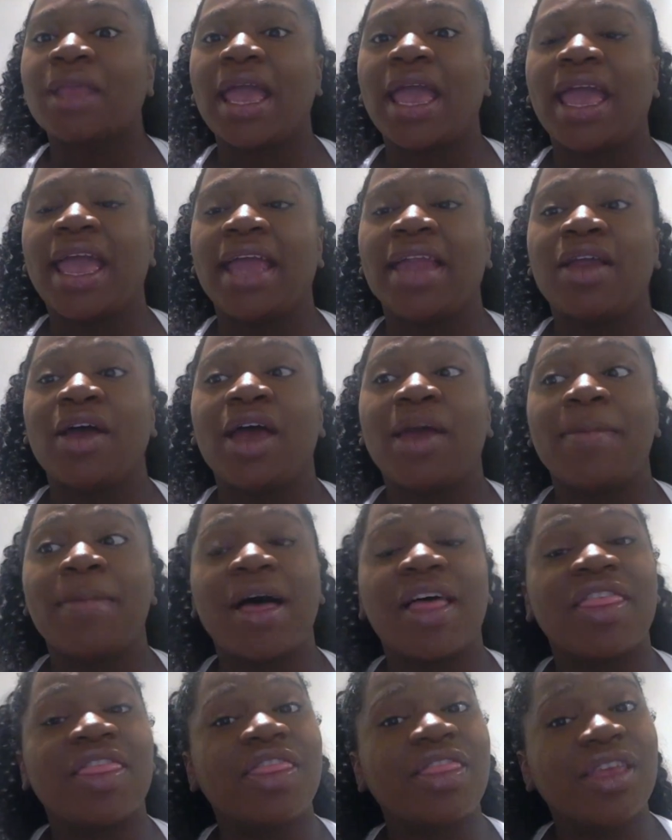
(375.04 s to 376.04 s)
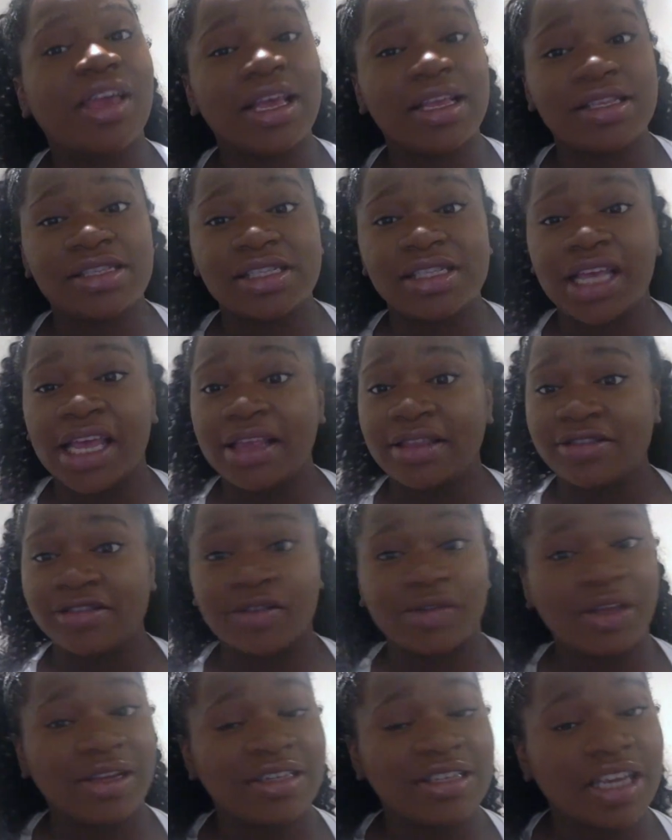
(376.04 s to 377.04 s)
And and my and, and so
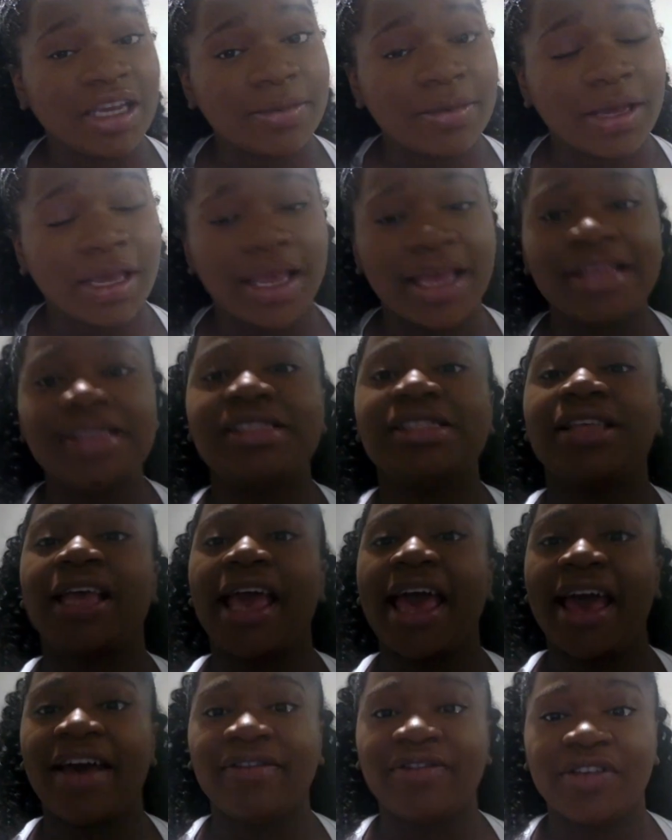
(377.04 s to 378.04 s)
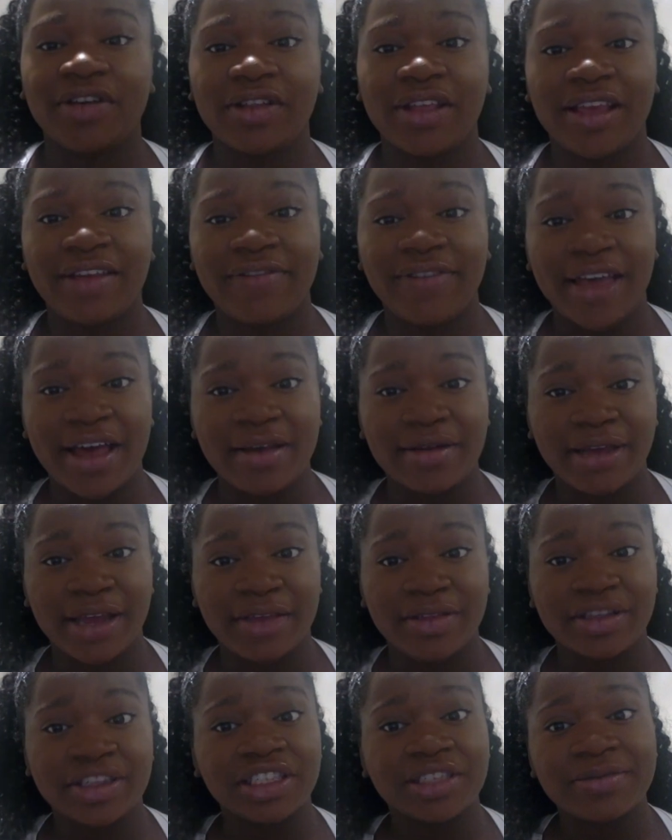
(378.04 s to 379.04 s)
they took, and after they found
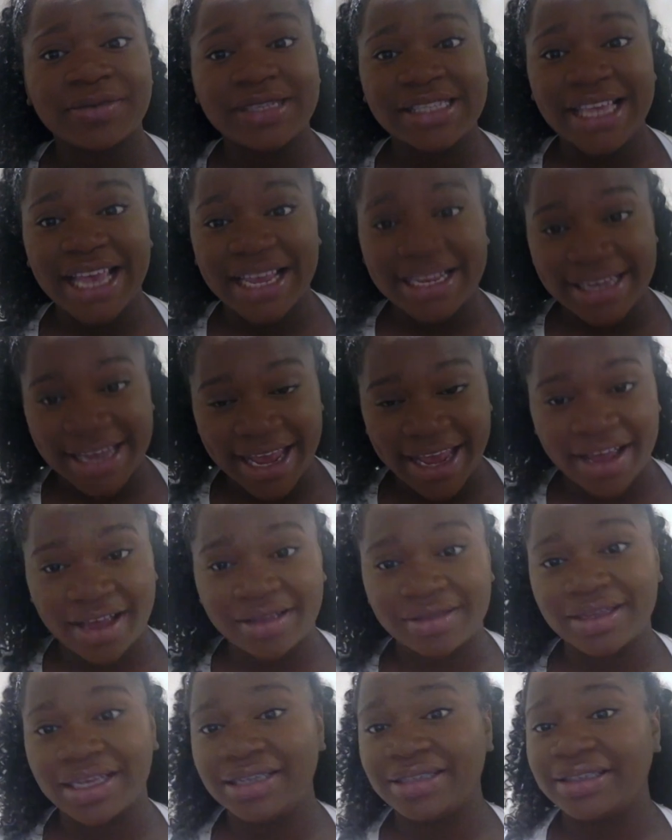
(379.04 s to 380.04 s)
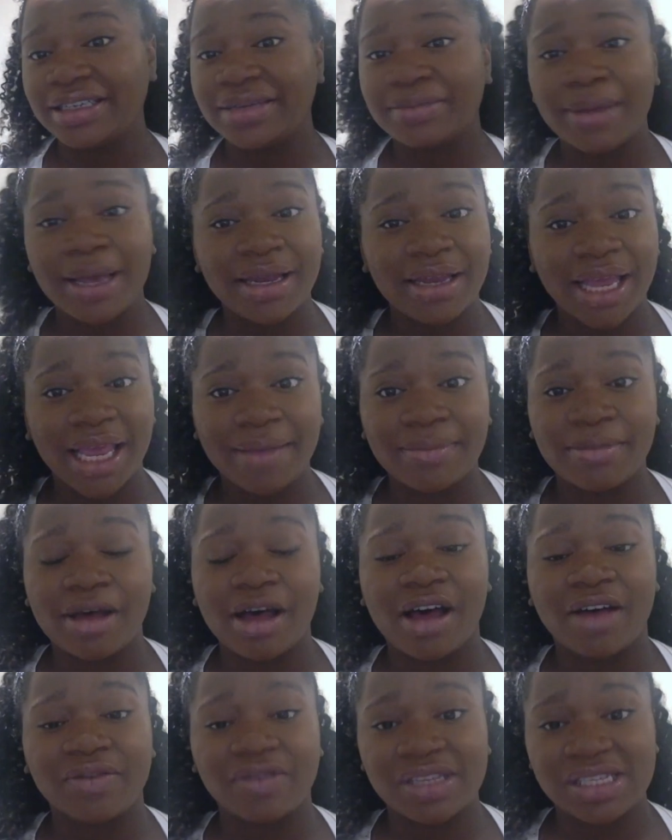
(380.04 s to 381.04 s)
out that she was head down, they took my name
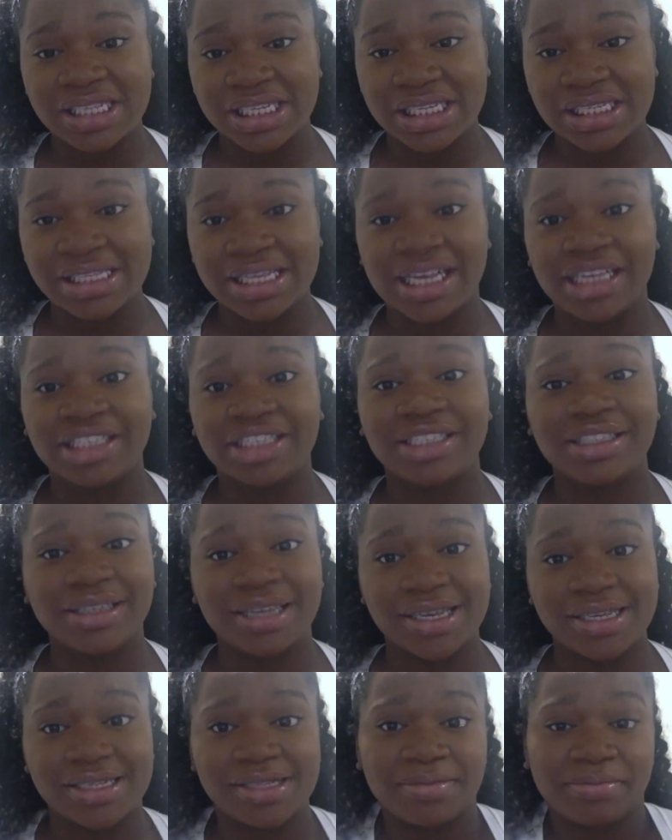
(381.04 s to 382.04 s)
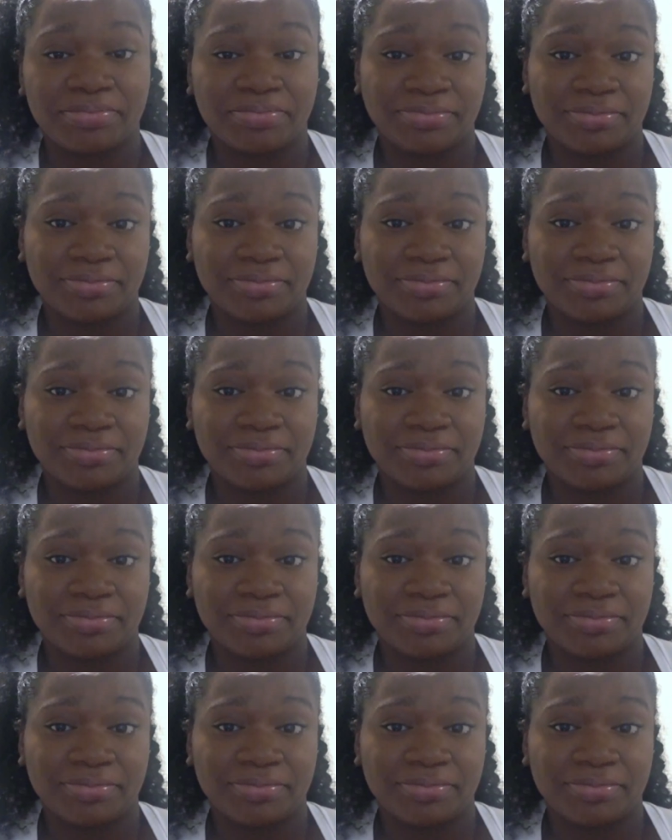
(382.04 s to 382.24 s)
off the C-section list.